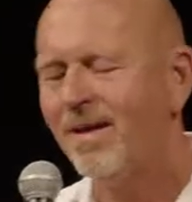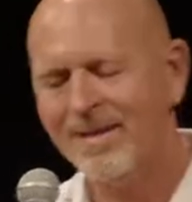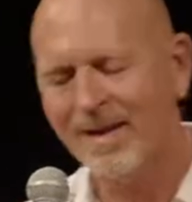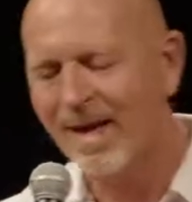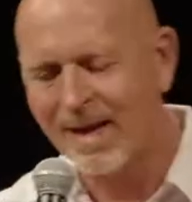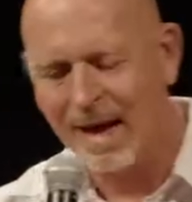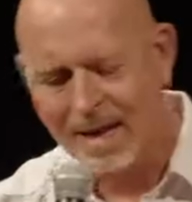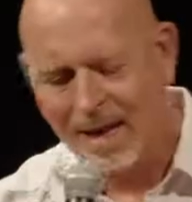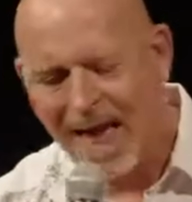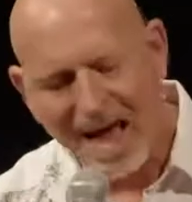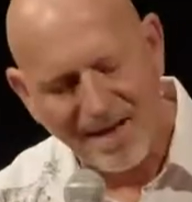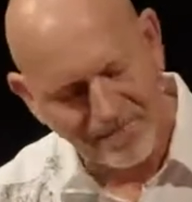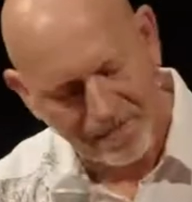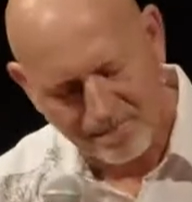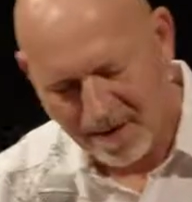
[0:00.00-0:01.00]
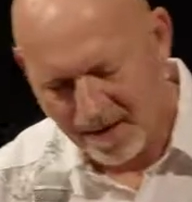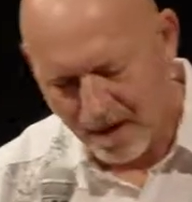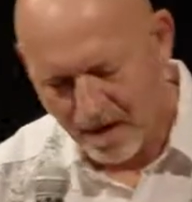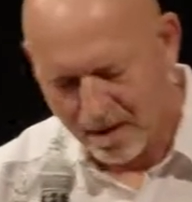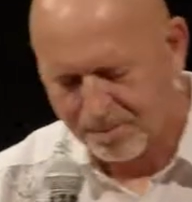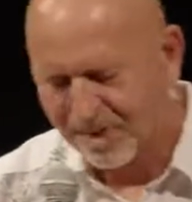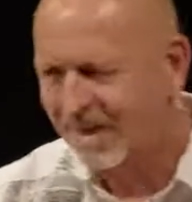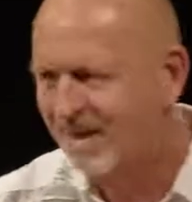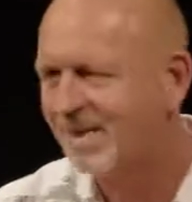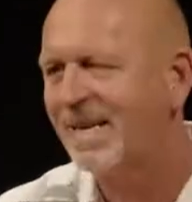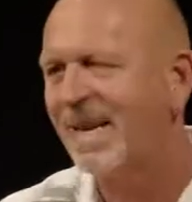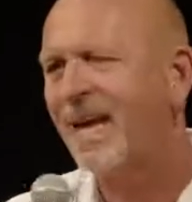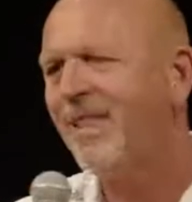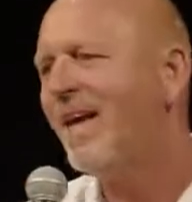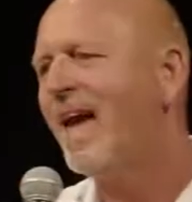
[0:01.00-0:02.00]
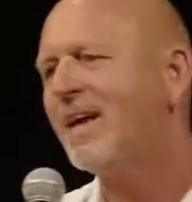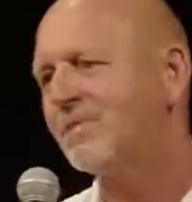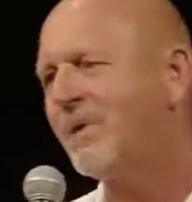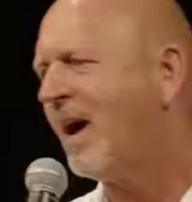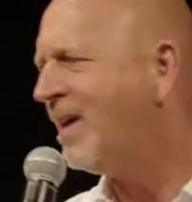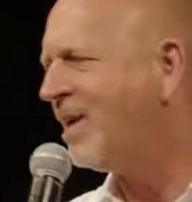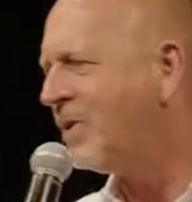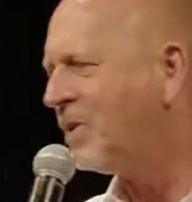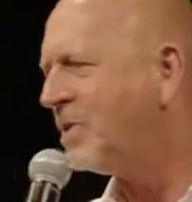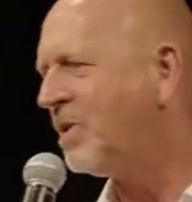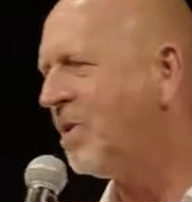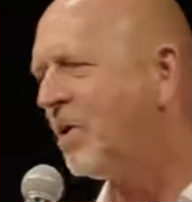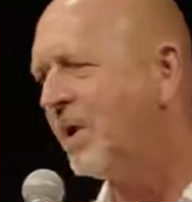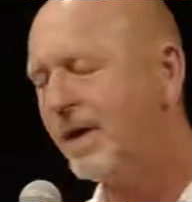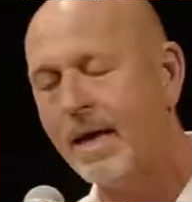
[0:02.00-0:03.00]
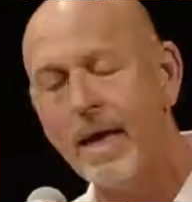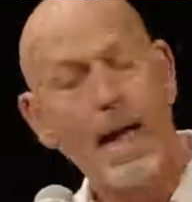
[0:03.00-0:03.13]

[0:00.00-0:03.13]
I, I, laugh in my heart because they, they ask me, how you doing, Gordy?